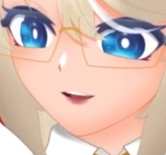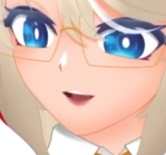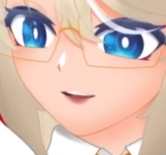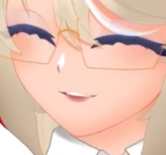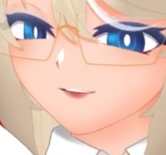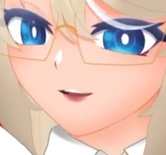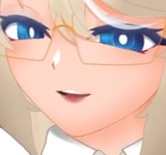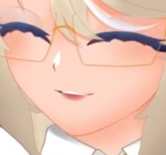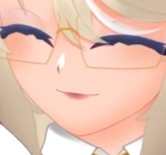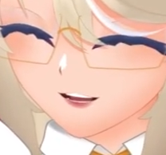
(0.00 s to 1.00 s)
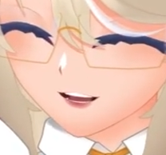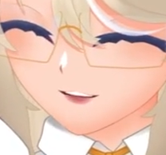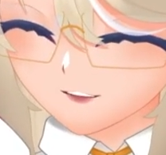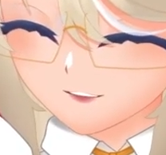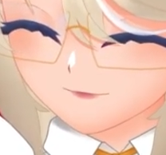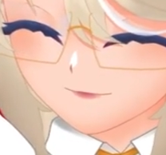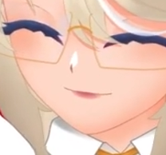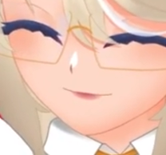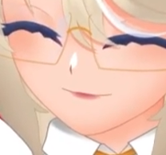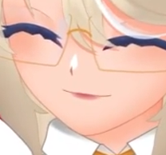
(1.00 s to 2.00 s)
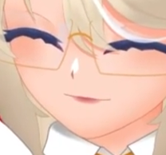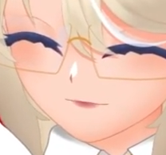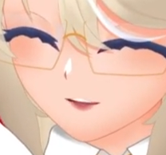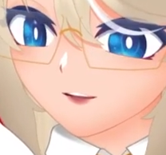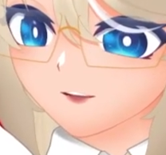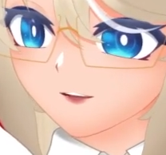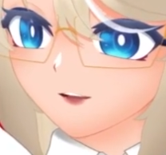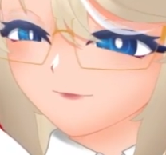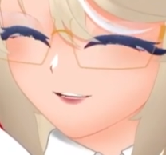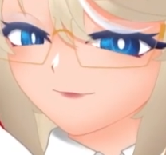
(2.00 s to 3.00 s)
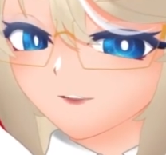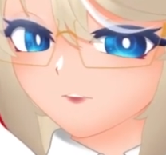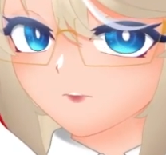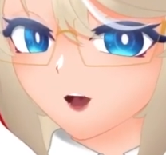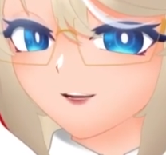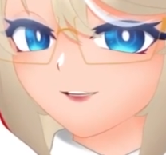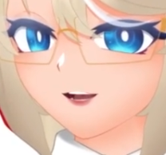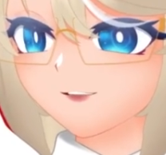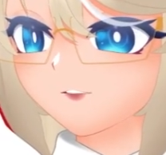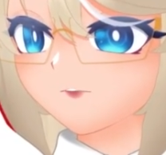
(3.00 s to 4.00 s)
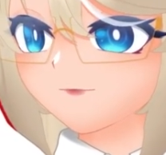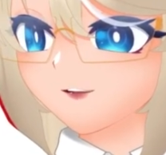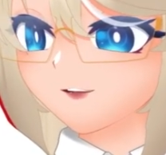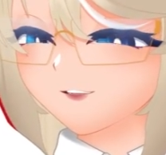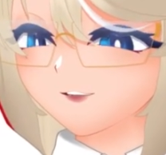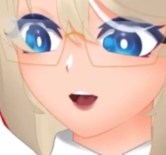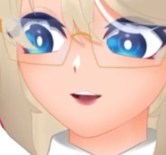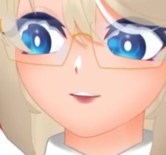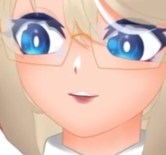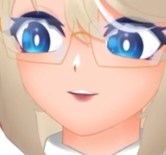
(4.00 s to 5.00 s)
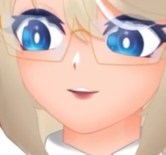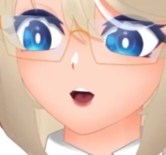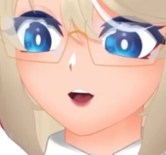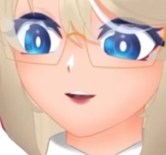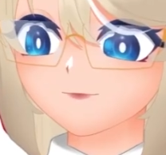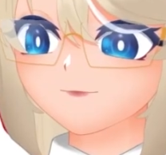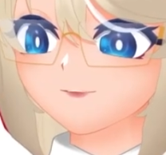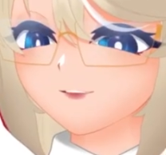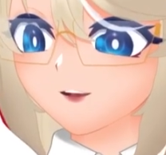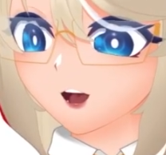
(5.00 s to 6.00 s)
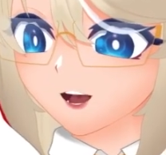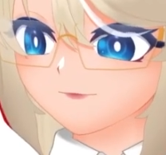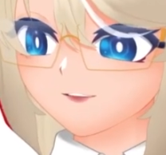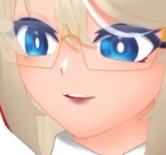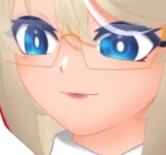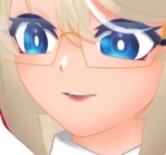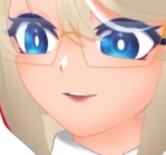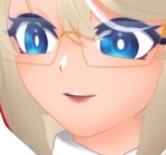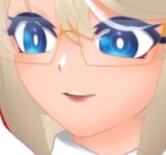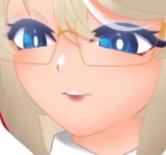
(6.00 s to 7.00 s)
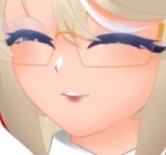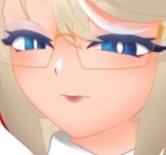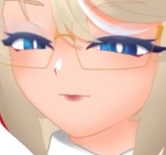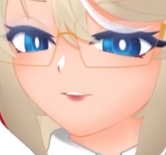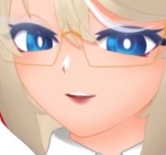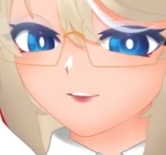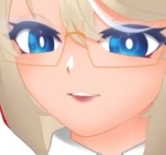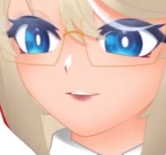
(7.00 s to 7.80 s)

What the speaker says: I think that if people want that to be the standard of having the ability to just,